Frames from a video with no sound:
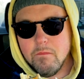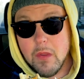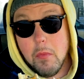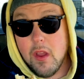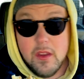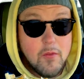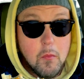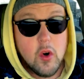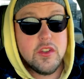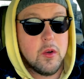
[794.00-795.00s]
probably even
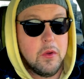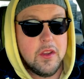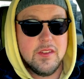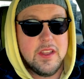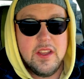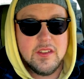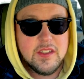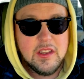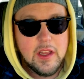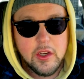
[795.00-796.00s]
more so, because they just
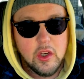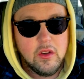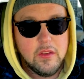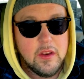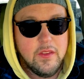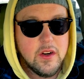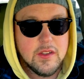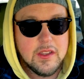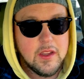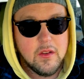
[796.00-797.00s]
see like they're just
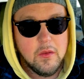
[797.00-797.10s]
like,